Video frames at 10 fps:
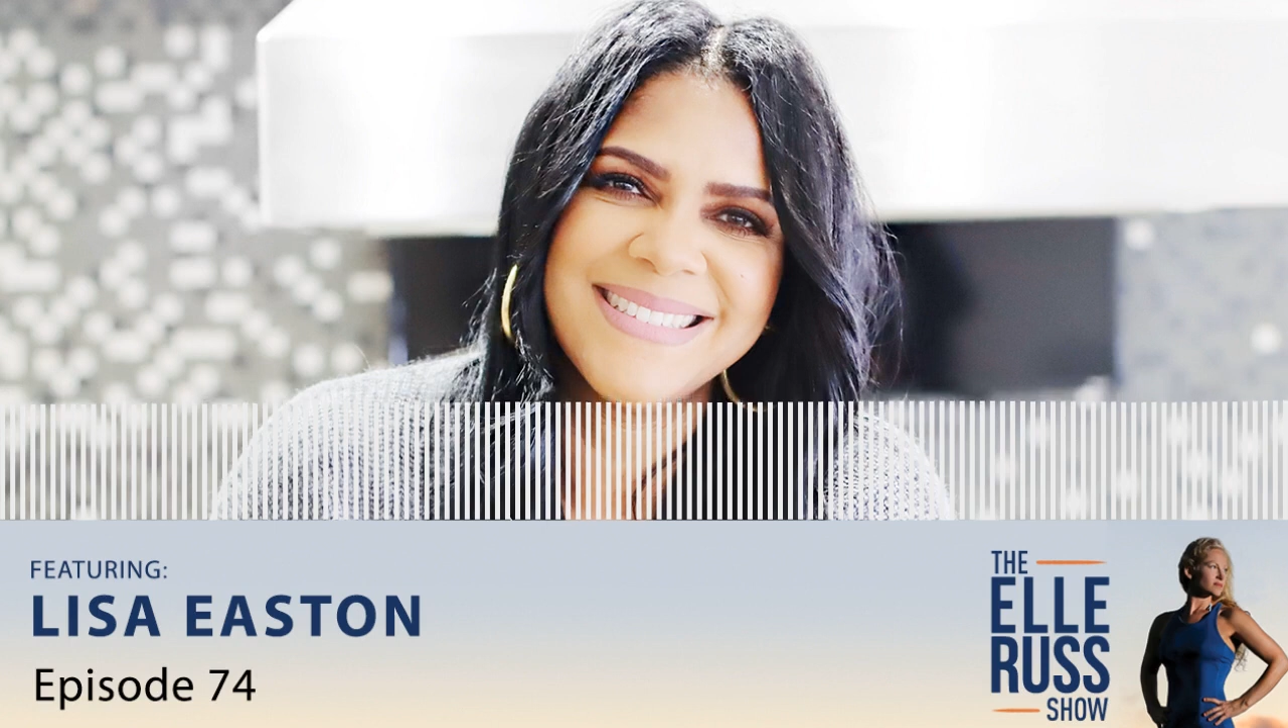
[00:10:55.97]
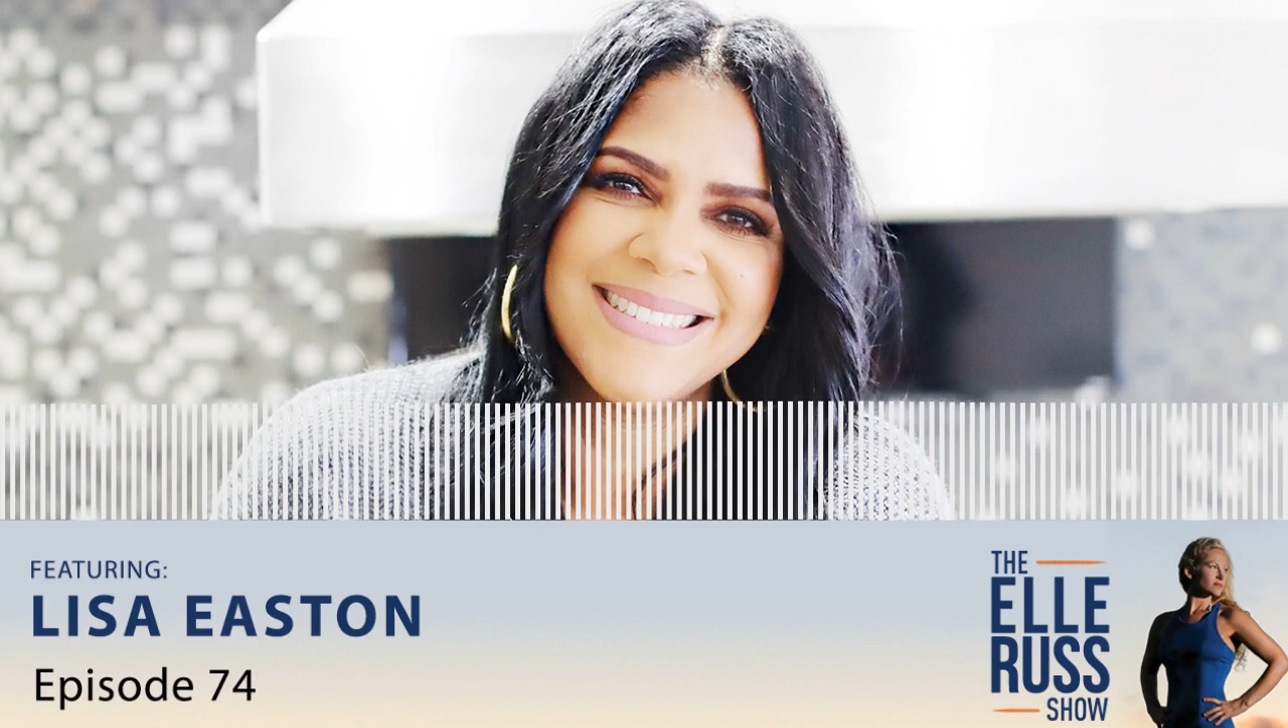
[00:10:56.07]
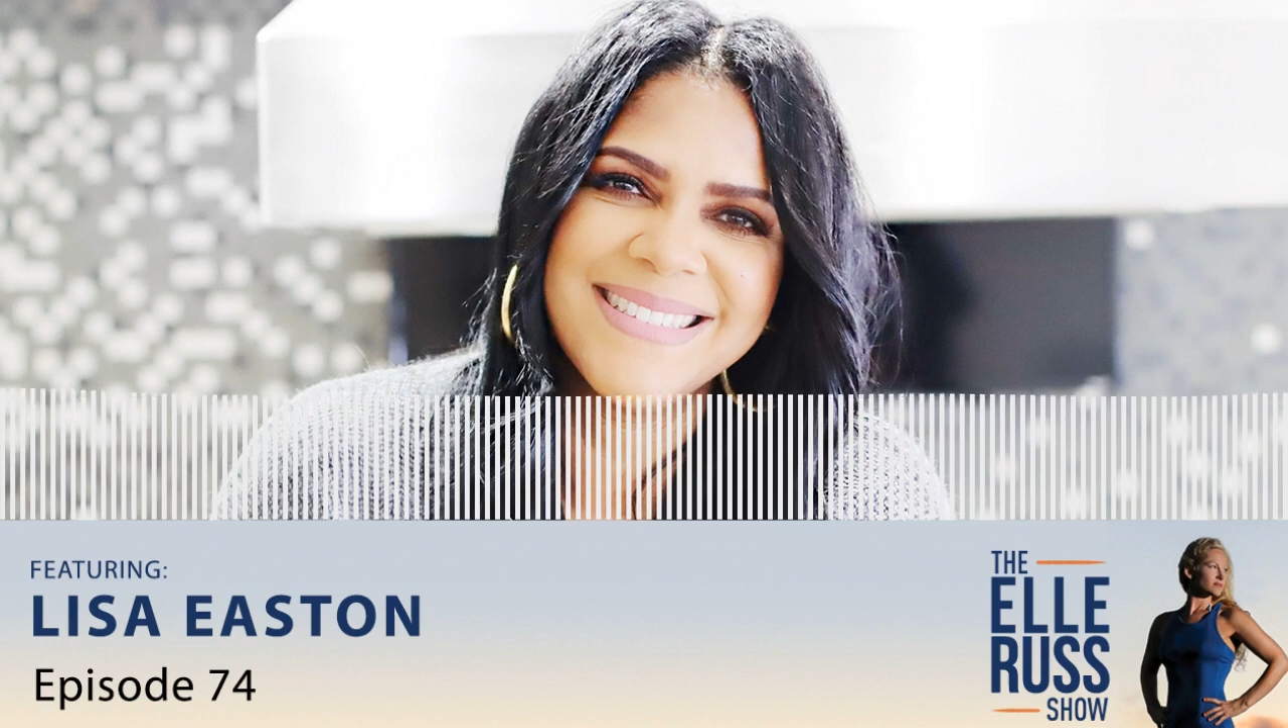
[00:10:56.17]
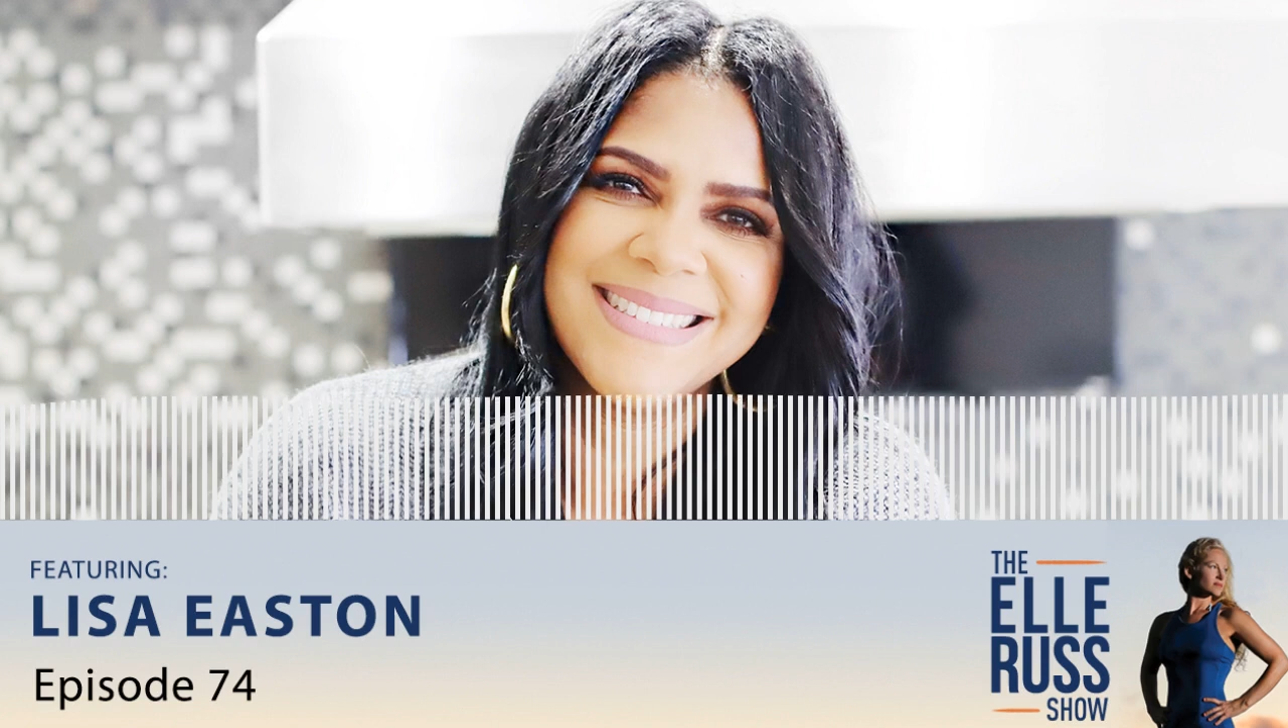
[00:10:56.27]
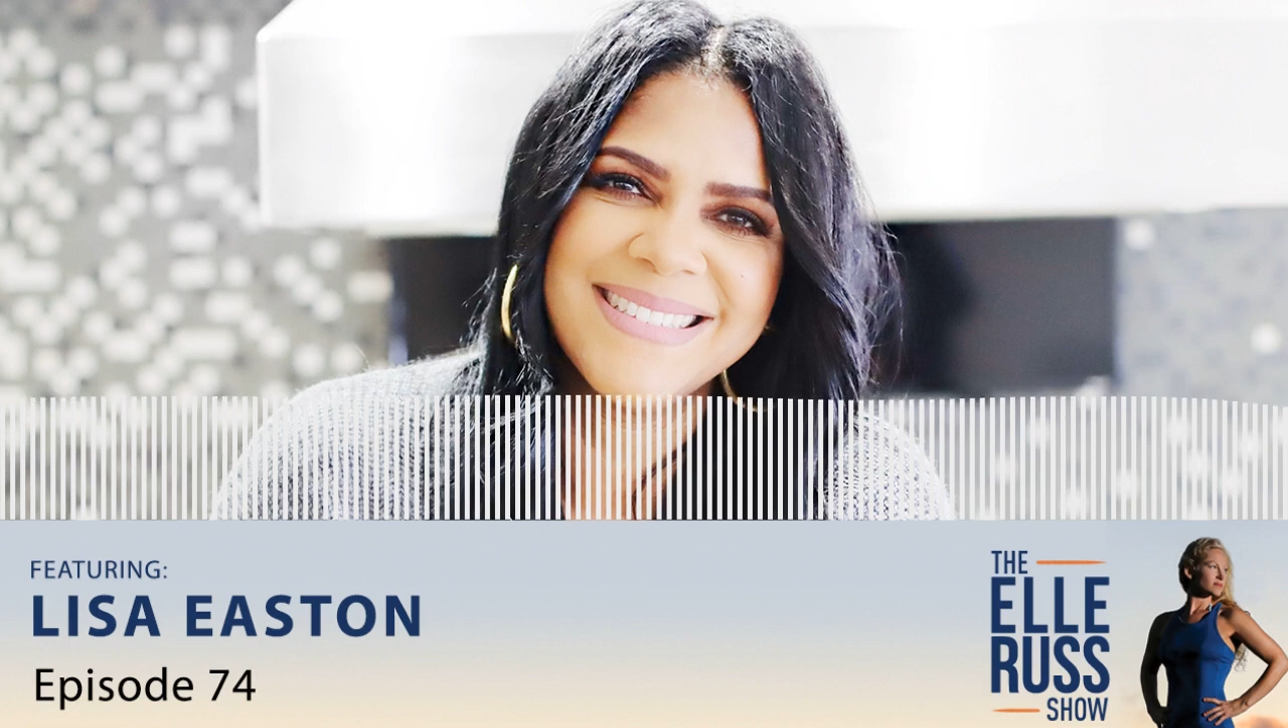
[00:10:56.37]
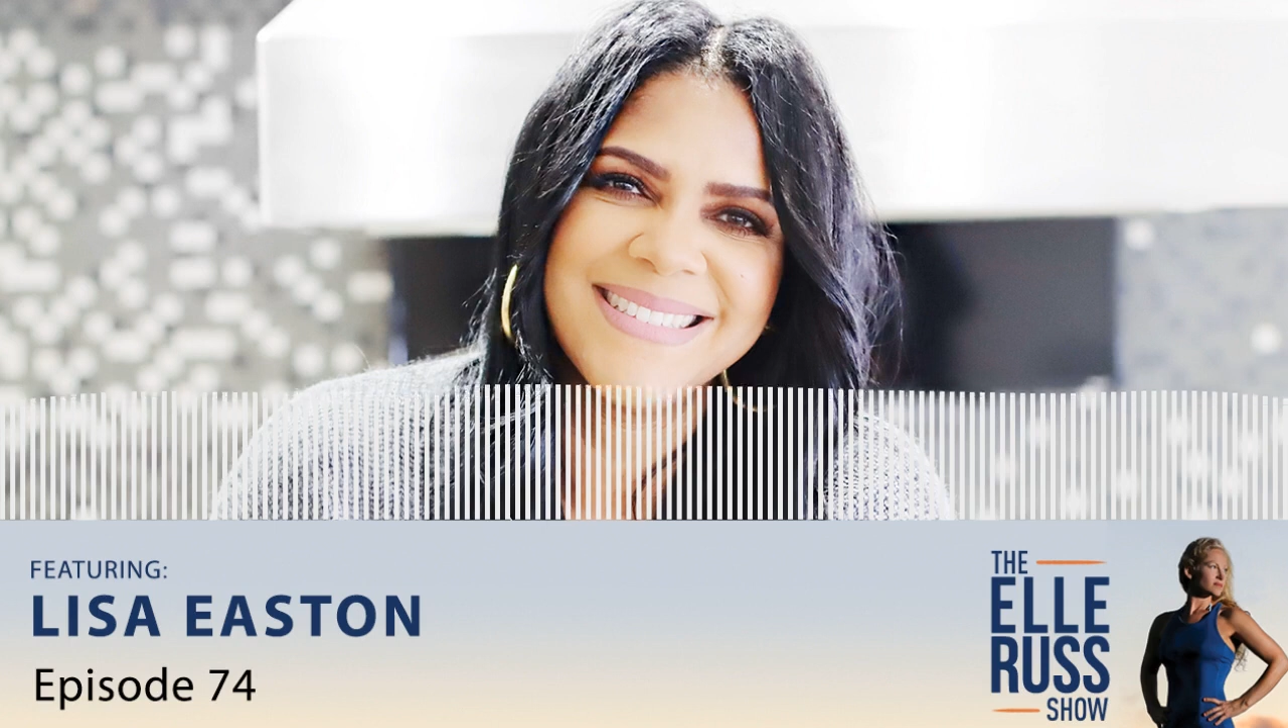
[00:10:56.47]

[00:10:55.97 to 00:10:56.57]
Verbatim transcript: i was born and